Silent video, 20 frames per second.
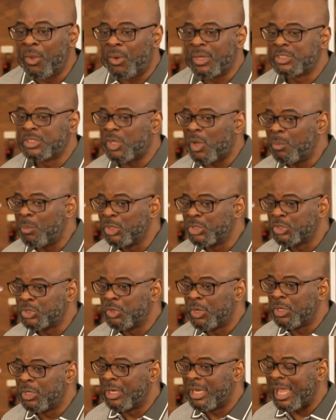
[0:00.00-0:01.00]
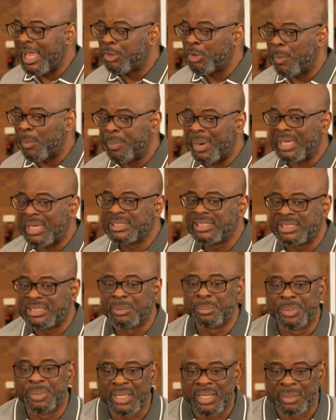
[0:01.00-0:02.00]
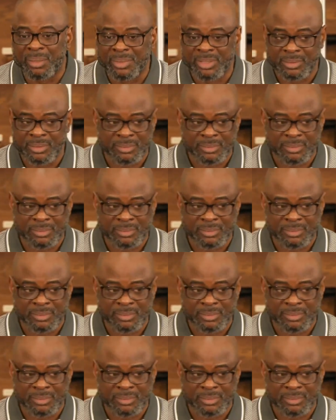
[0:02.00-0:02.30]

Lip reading: it's almost like you're practicing bigamy.